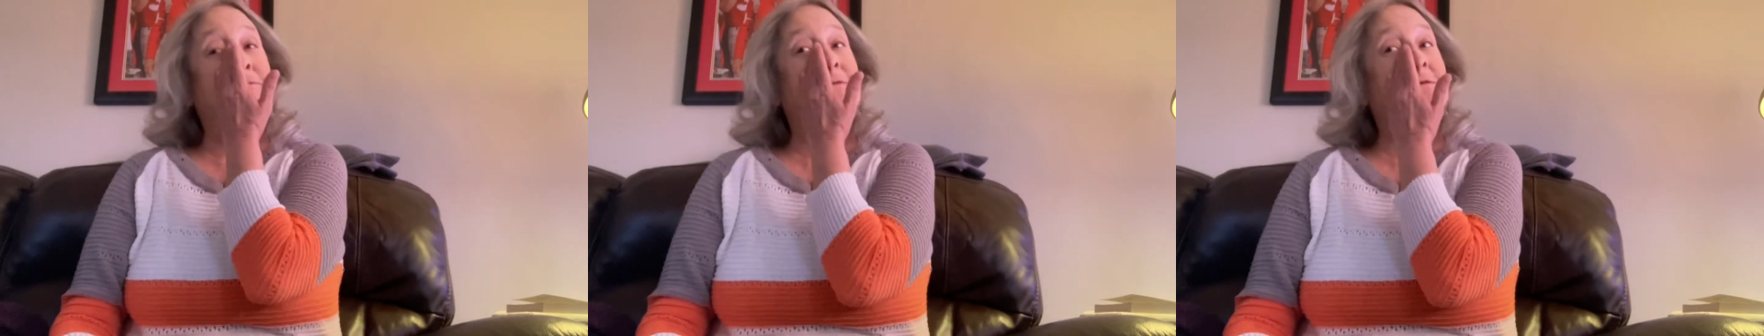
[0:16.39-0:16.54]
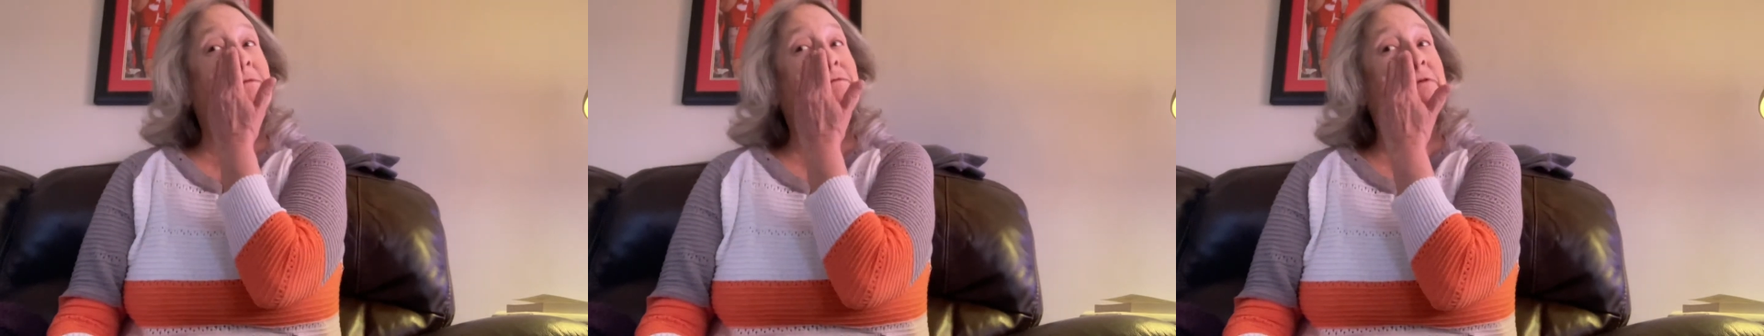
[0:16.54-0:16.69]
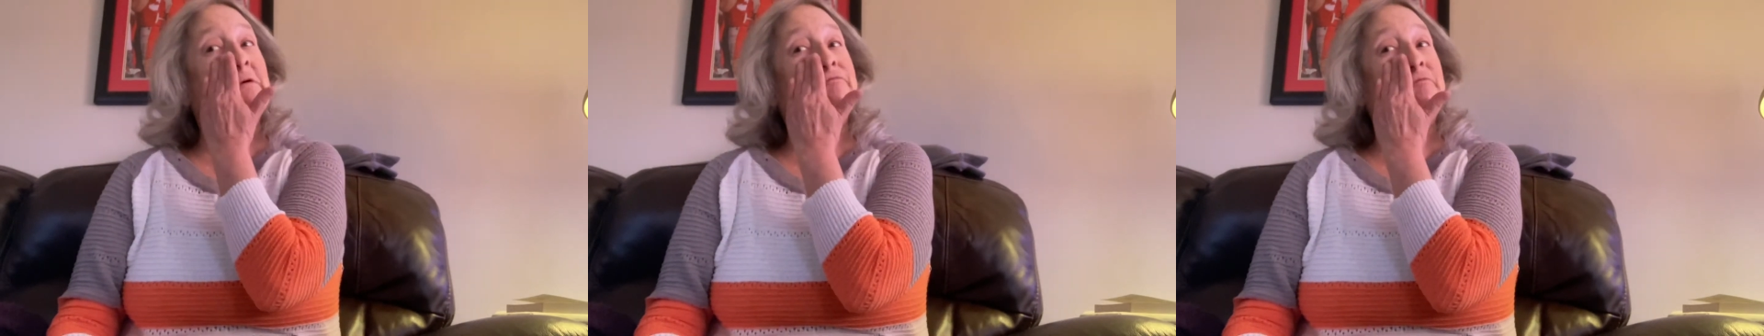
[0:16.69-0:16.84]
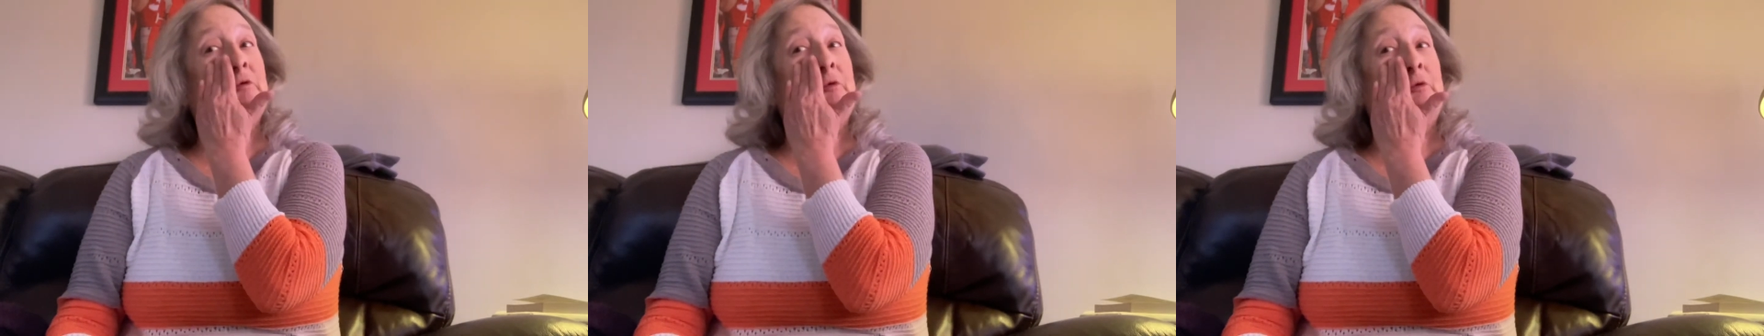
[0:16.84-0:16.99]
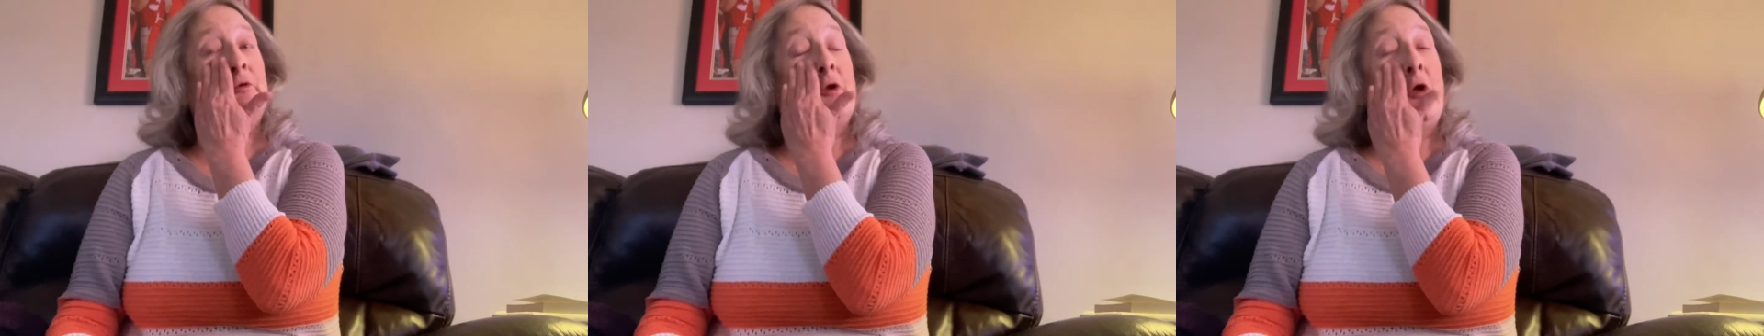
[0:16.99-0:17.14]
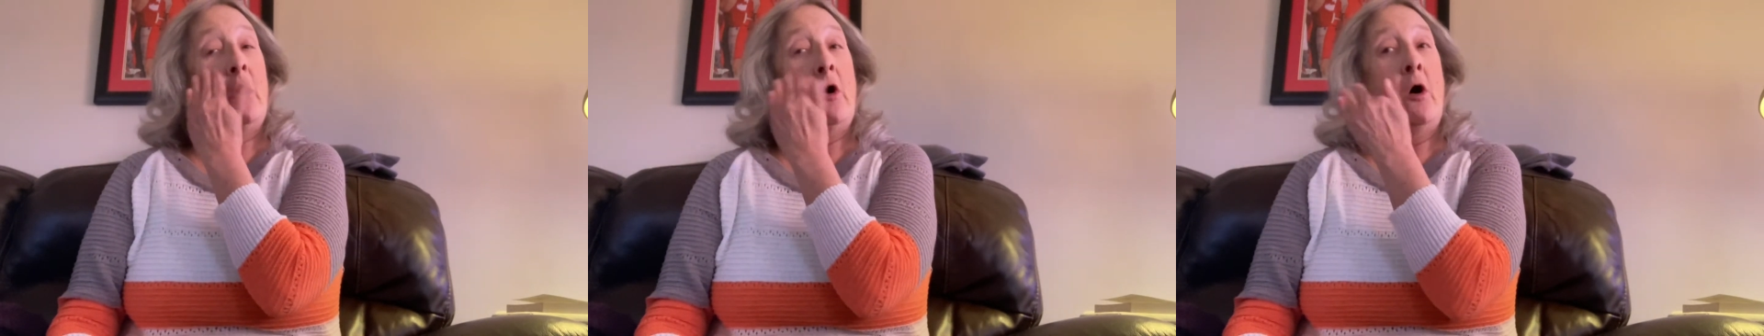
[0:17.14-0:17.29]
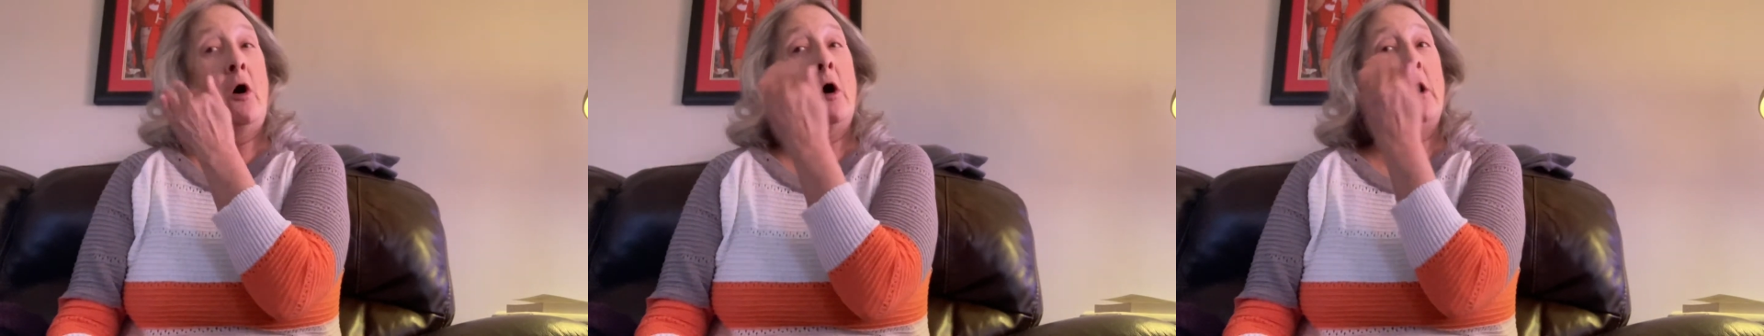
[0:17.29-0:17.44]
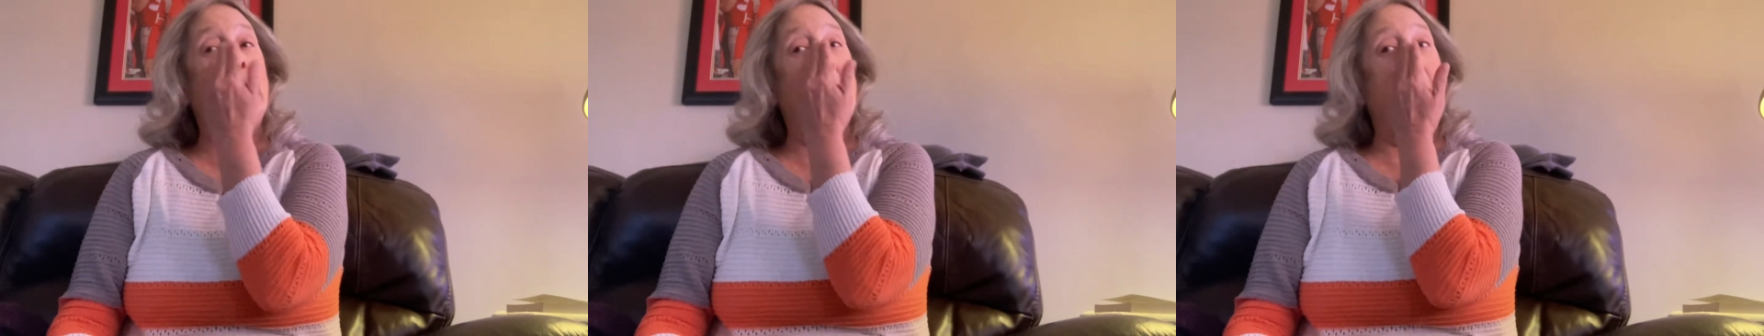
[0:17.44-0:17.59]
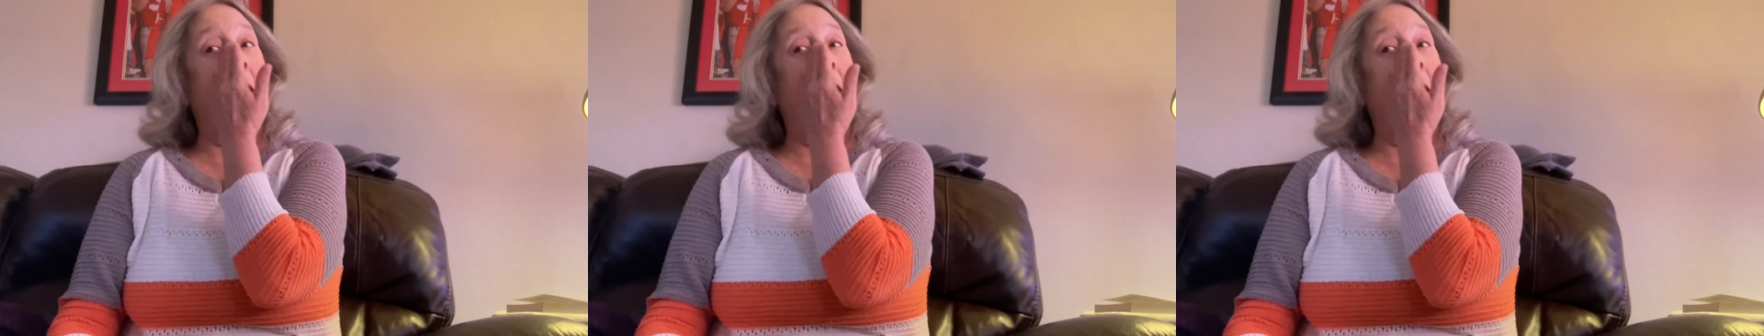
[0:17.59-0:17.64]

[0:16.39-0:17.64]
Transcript: of stuff going on.